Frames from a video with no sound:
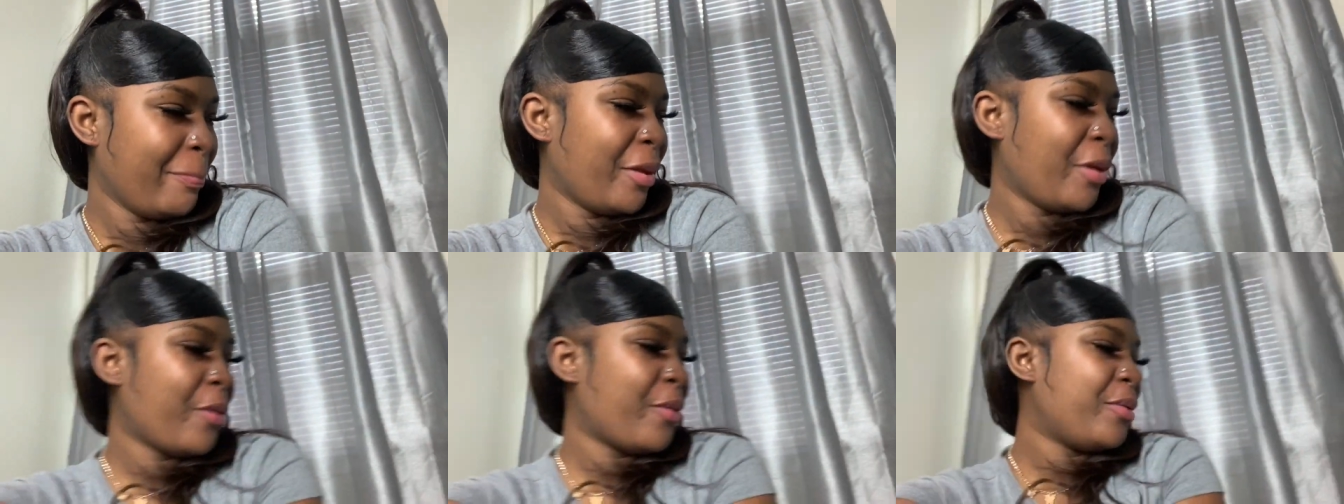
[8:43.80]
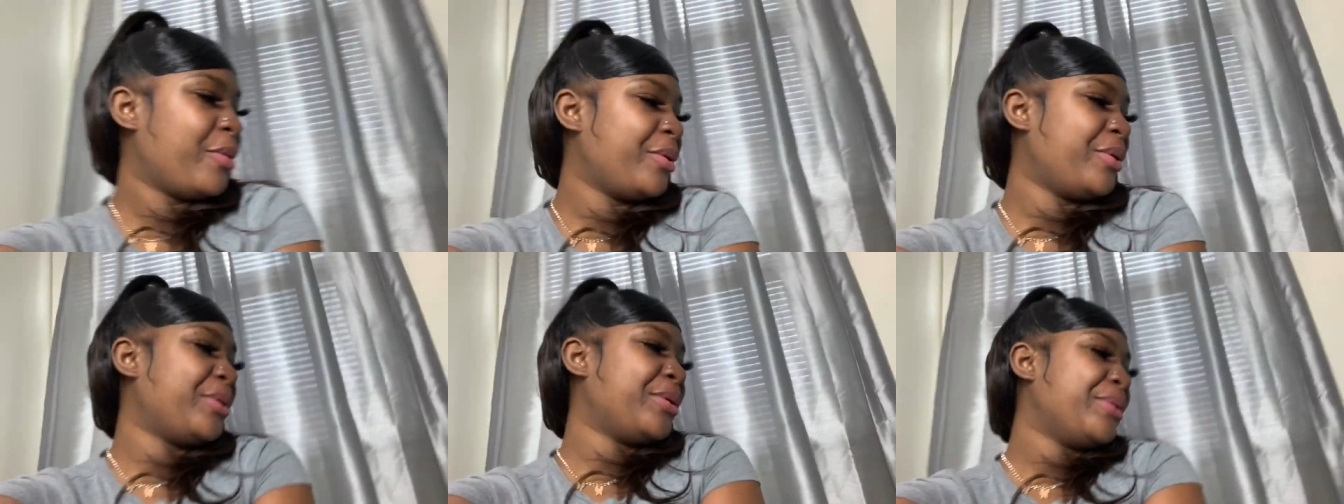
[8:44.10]

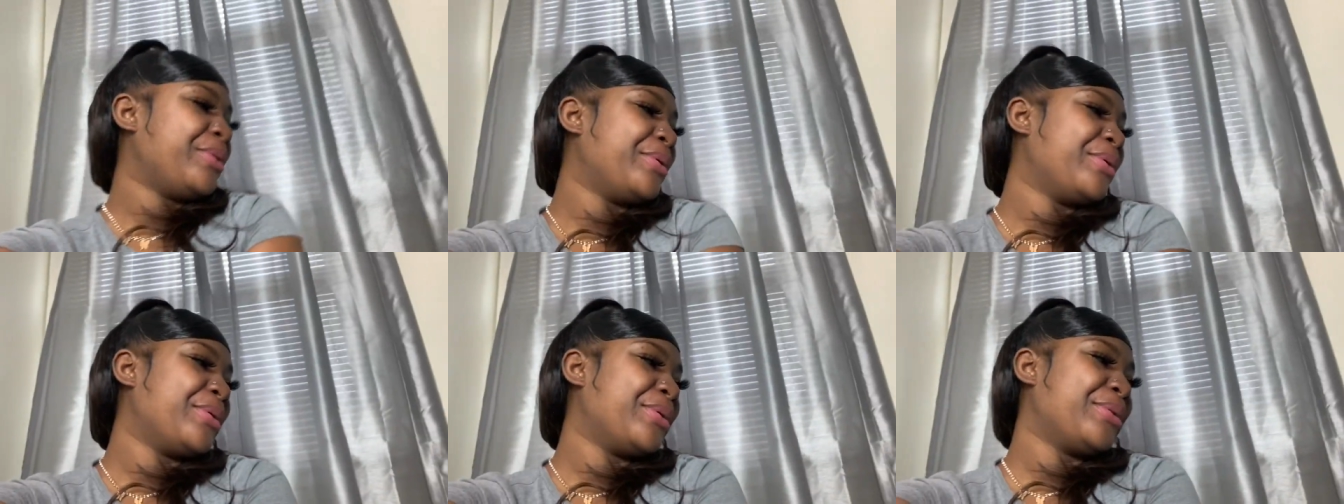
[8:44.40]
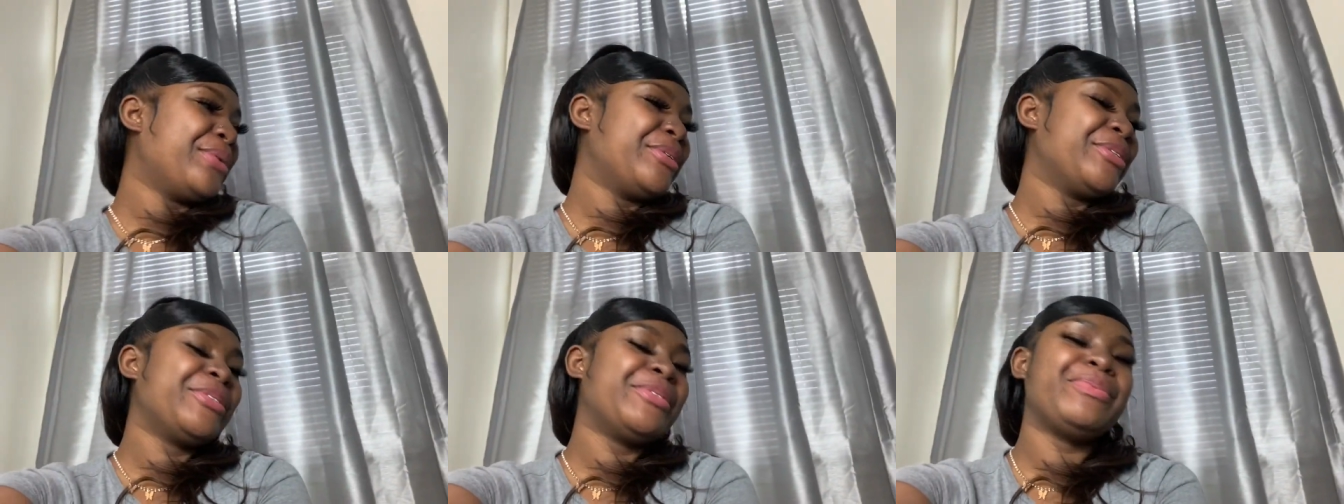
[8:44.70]

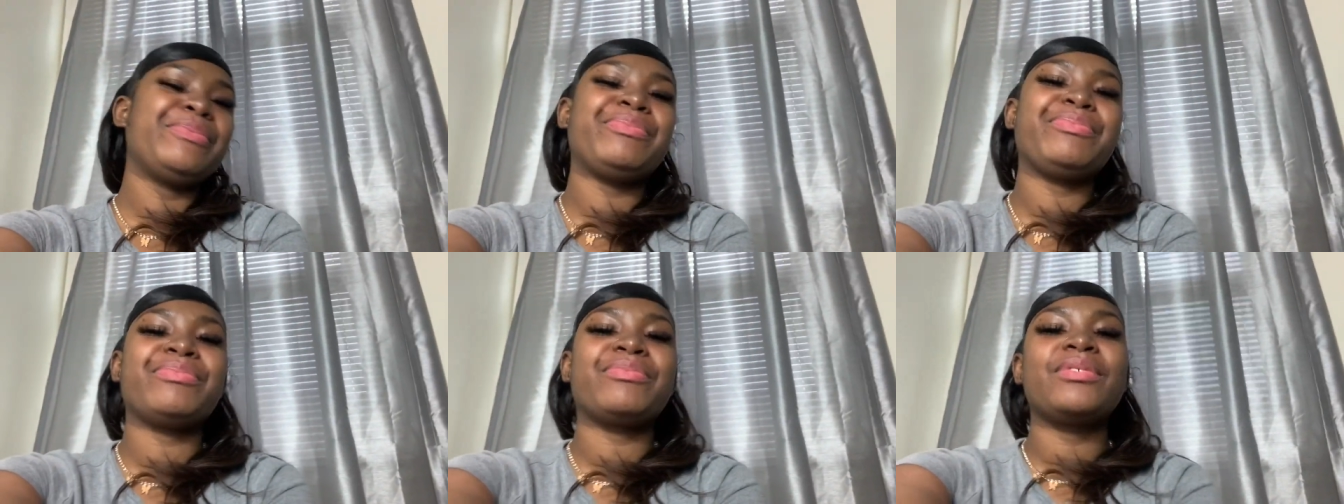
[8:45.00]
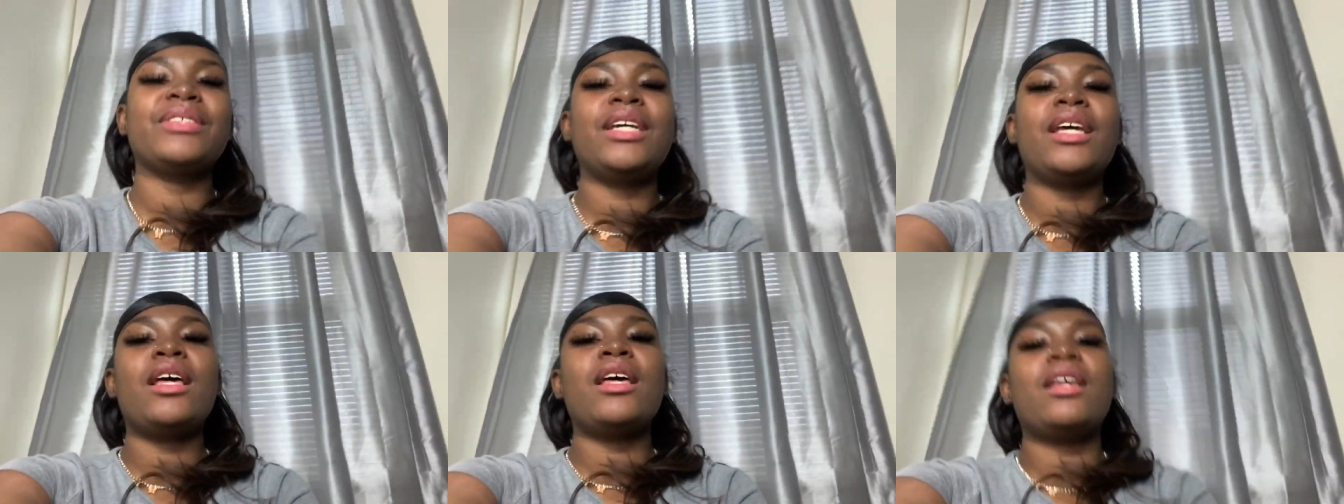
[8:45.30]
Oh.
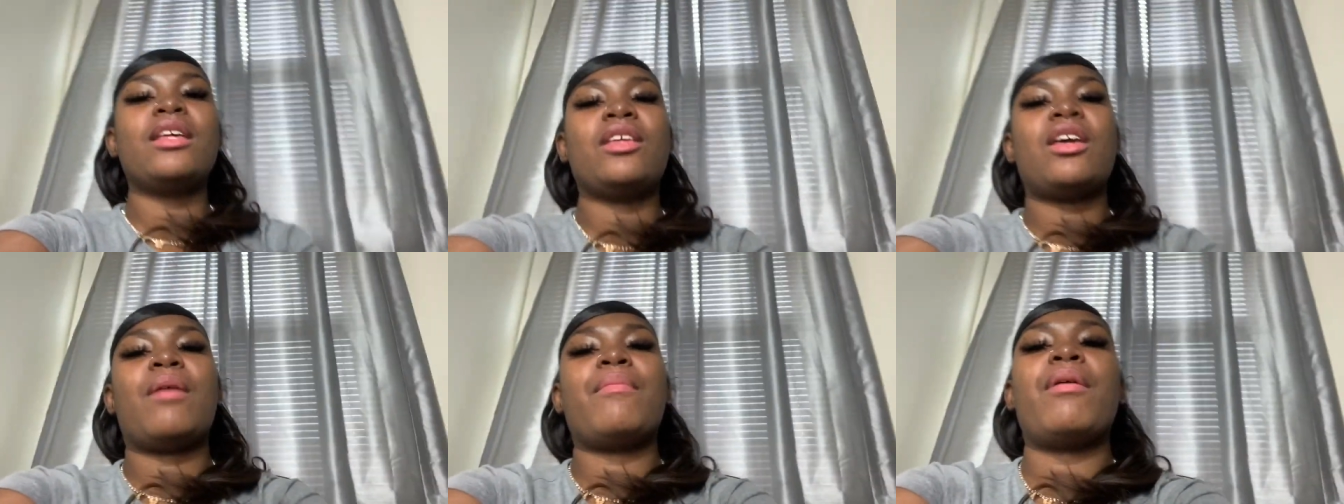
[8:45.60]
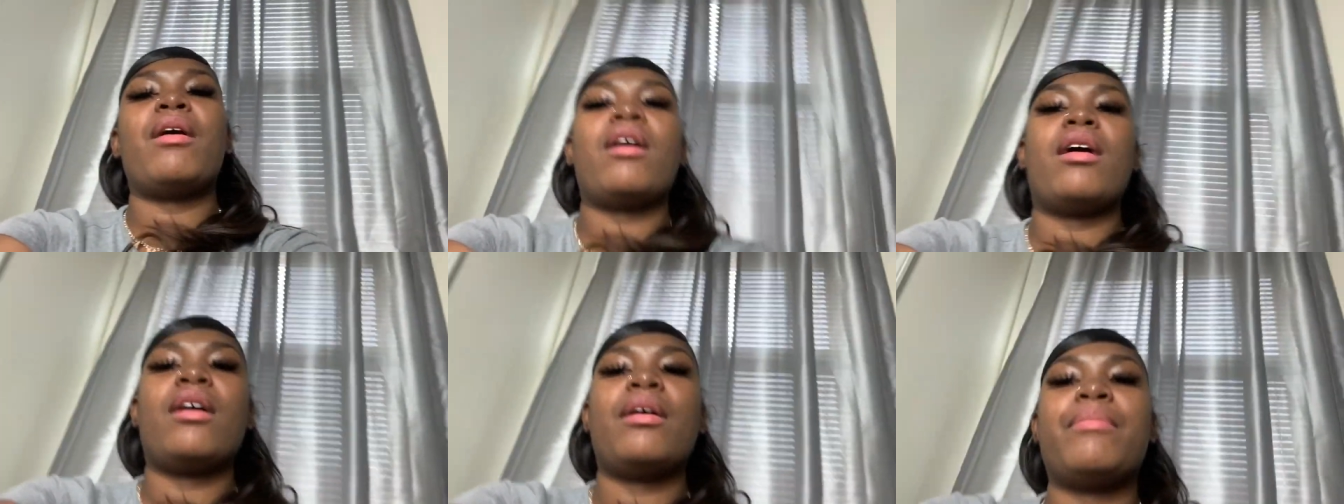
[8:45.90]
Y'all,
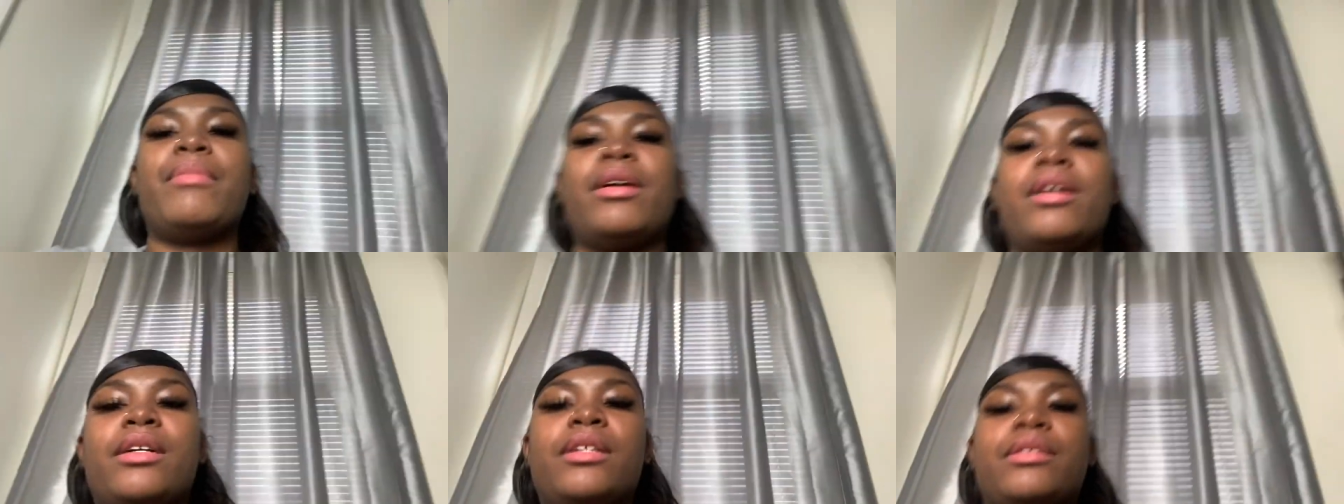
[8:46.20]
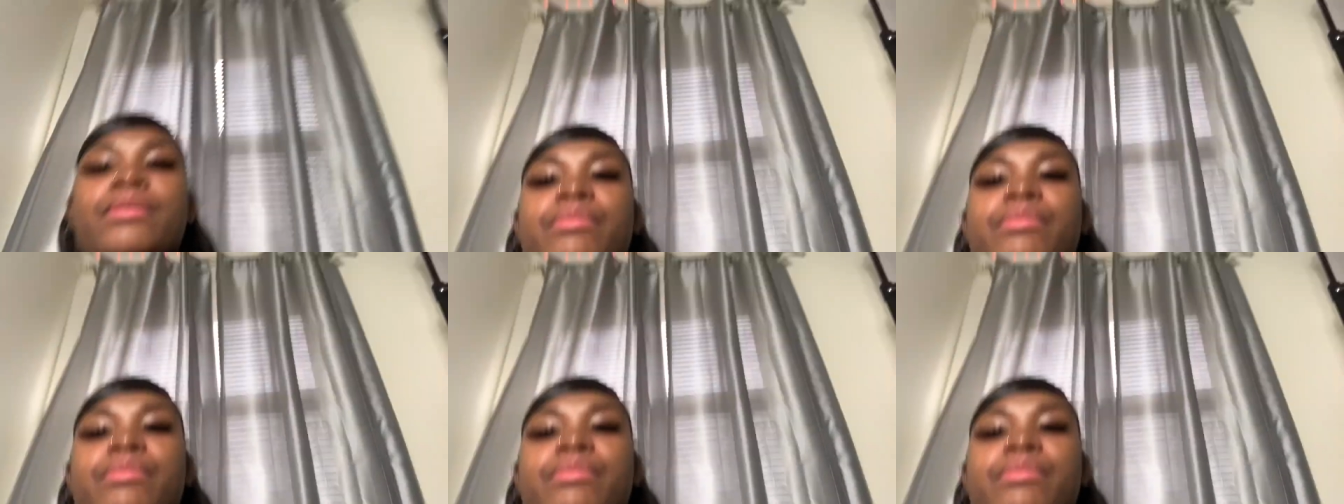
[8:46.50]
my arm hurts.